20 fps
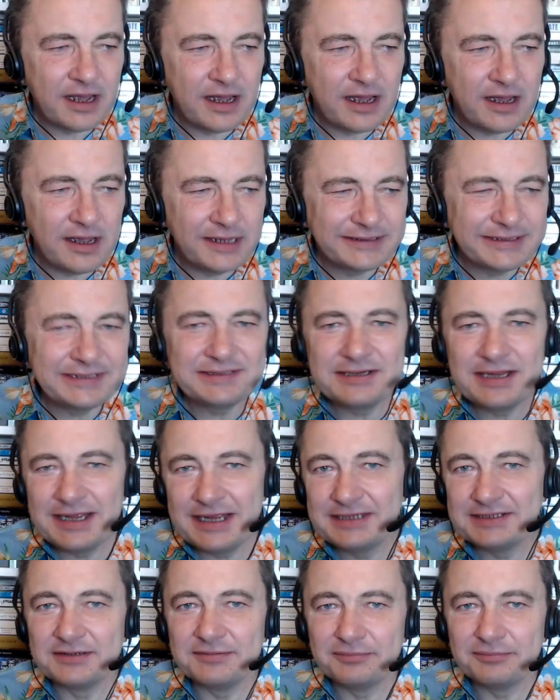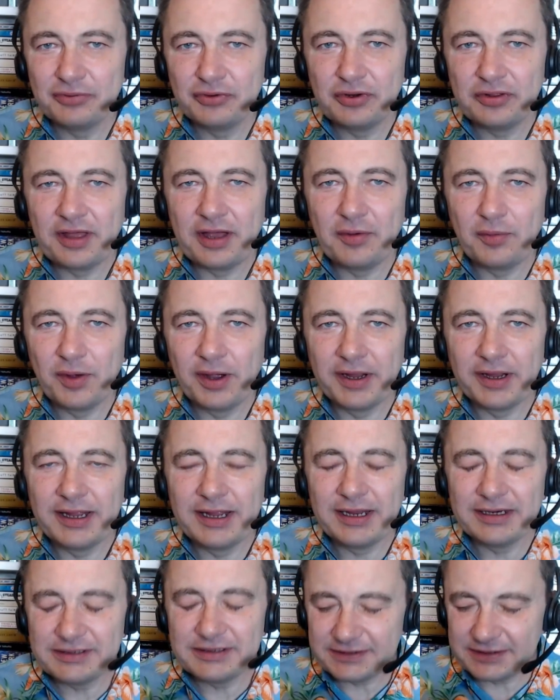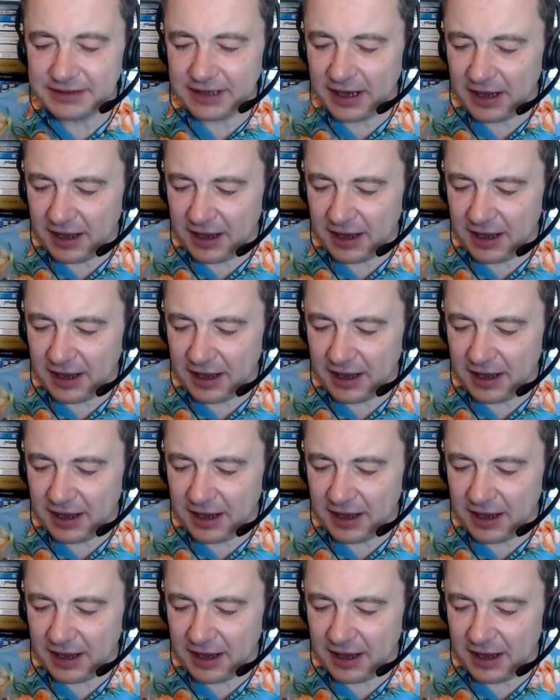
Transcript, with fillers: It is and it isn't, put it that way. It's